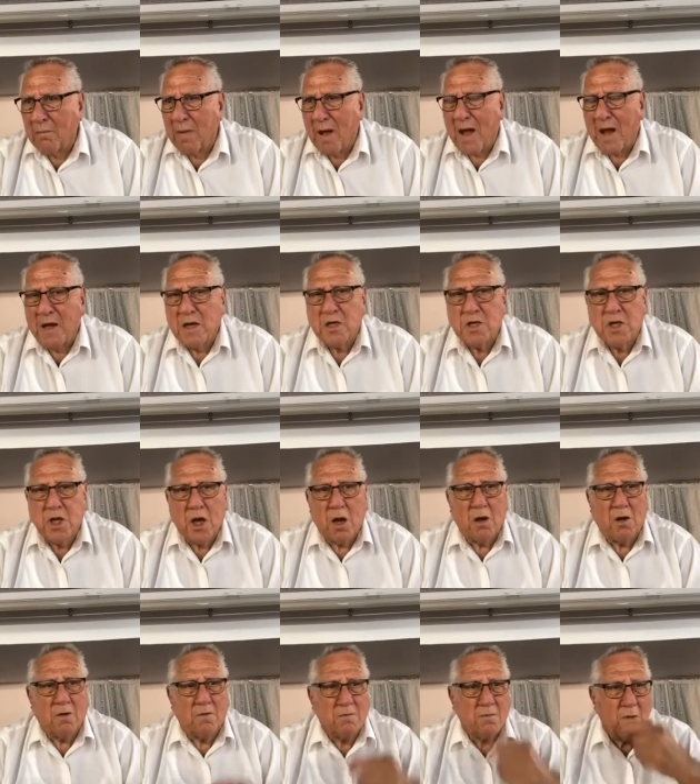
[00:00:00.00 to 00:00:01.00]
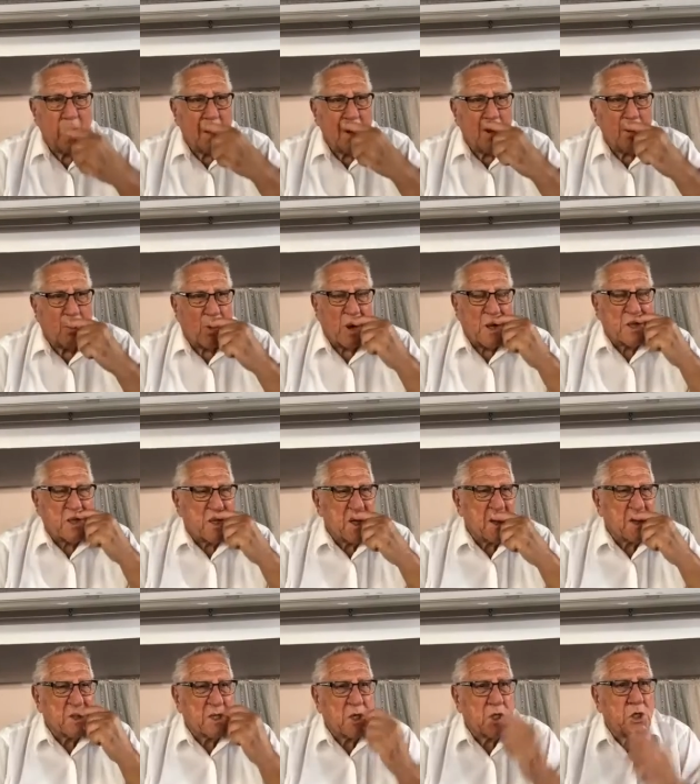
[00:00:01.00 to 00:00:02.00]
Find the chair.
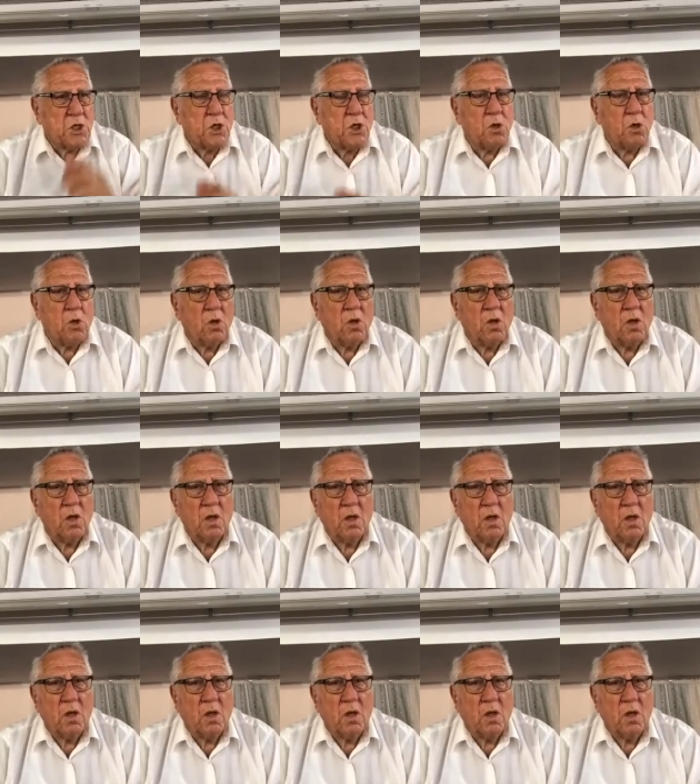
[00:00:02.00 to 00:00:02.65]
162.